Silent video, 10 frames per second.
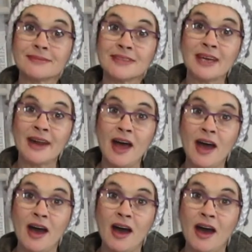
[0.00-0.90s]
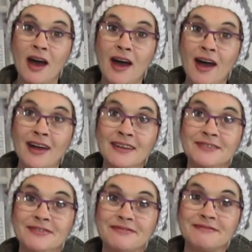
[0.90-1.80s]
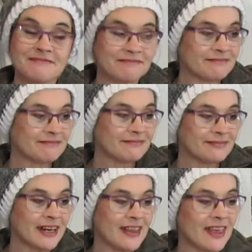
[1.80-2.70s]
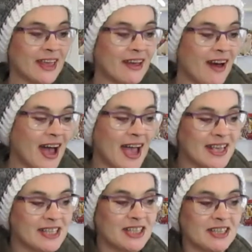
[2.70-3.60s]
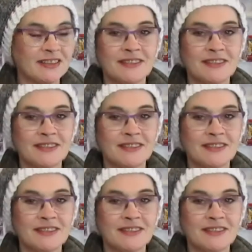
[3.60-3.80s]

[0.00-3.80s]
Ta-da! What do you think, guys?